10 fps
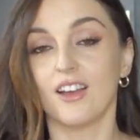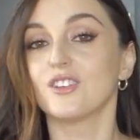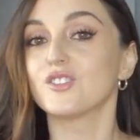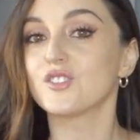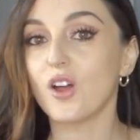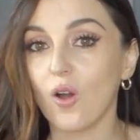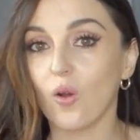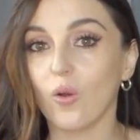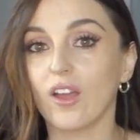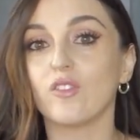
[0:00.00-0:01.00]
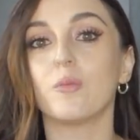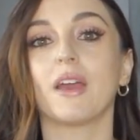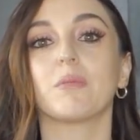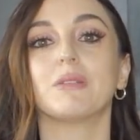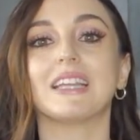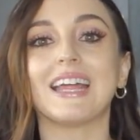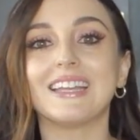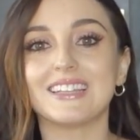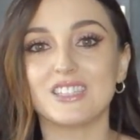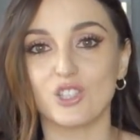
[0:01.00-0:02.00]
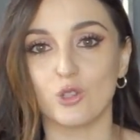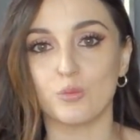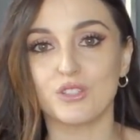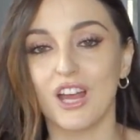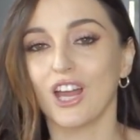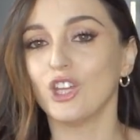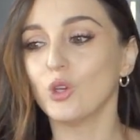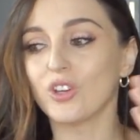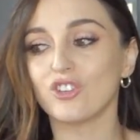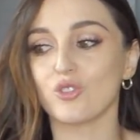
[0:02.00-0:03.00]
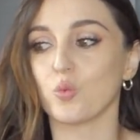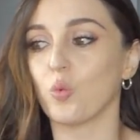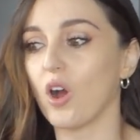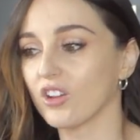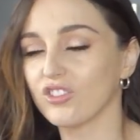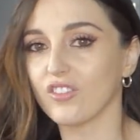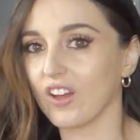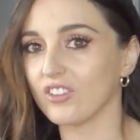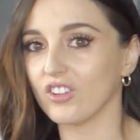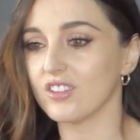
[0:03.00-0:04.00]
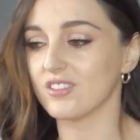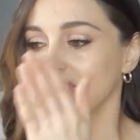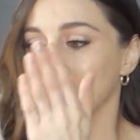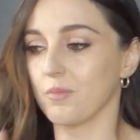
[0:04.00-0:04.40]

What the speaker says: So if you make blended soups, you can just wash the veggies,